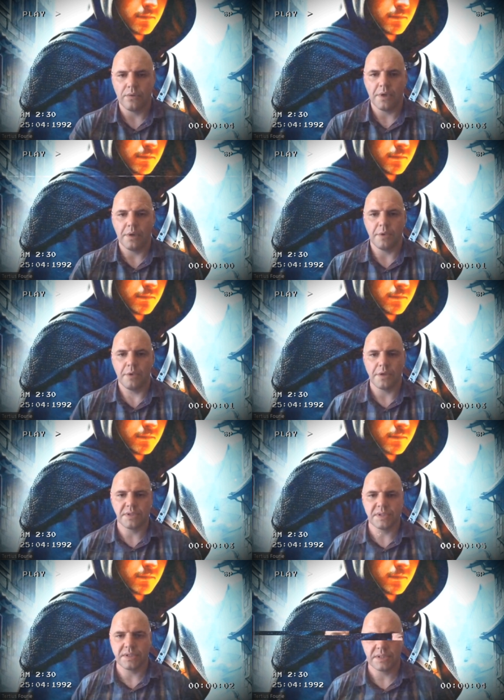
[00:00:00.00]
Good day,
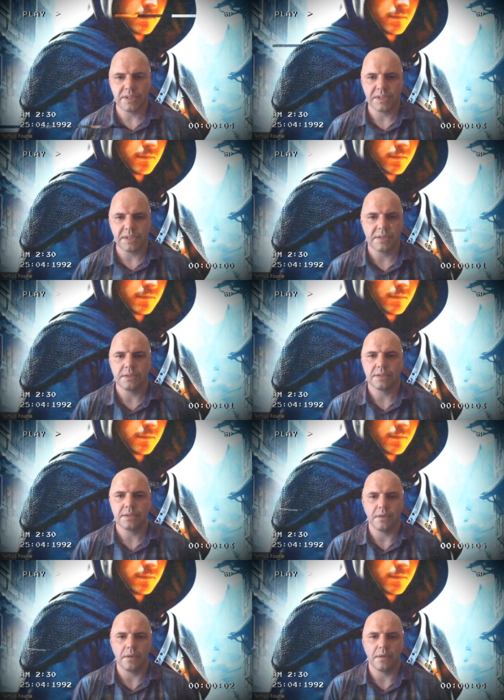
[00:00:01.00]
brothers and
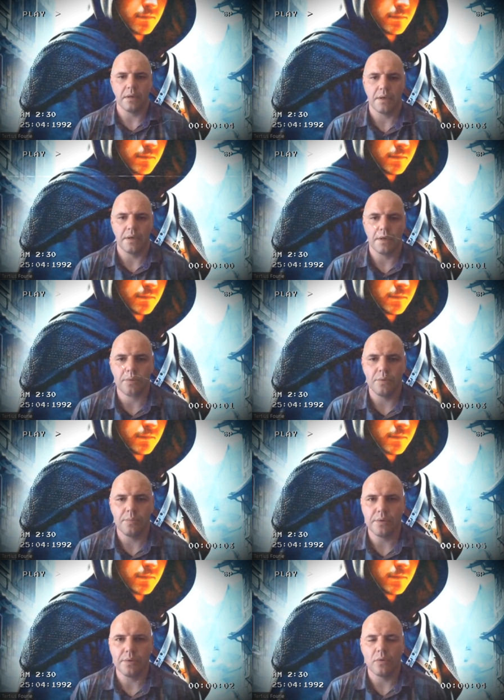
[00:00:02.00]
sisters. I hope
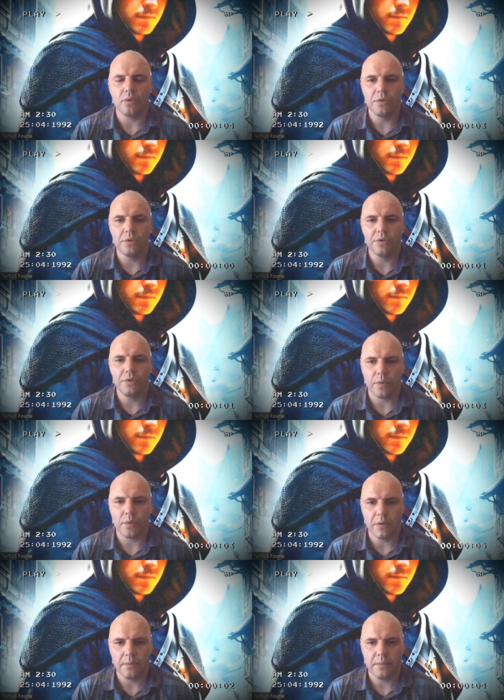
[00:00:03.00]
you are all doing
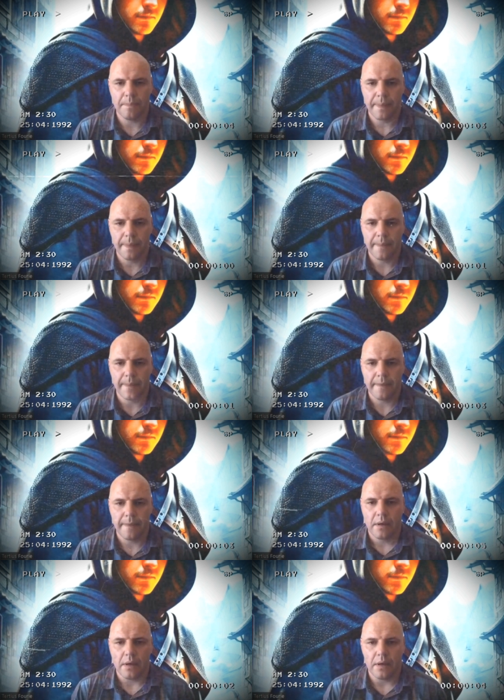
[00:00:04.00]
well.
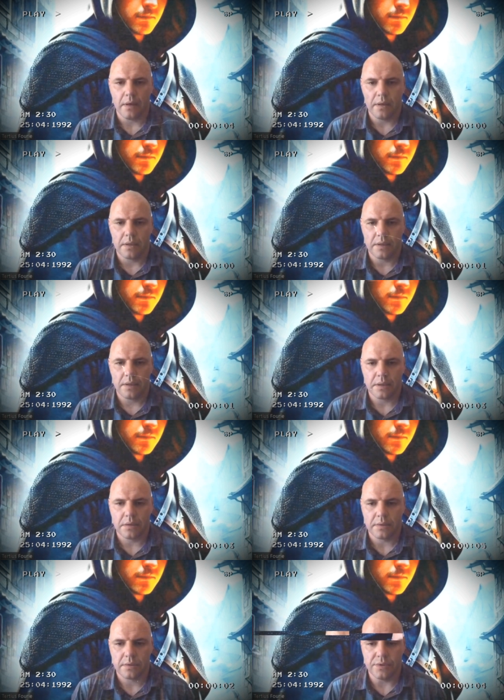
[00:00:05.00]
And
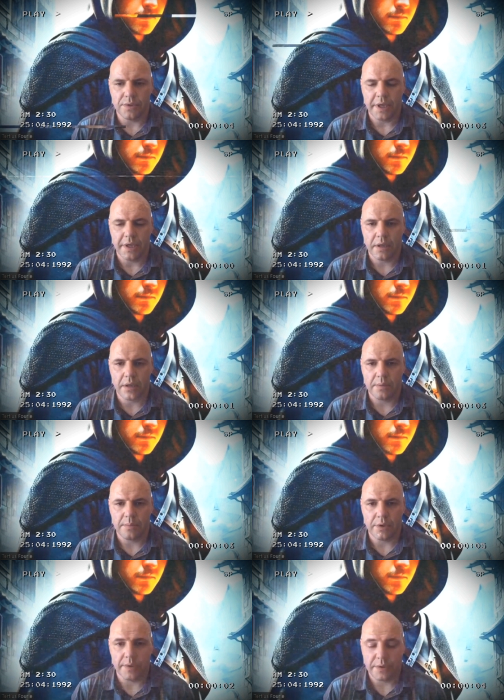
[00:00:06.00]
uh, today I
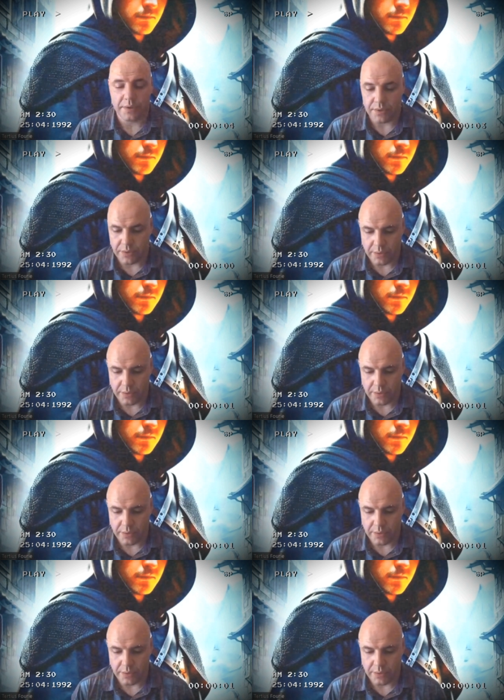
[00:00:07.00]
am going to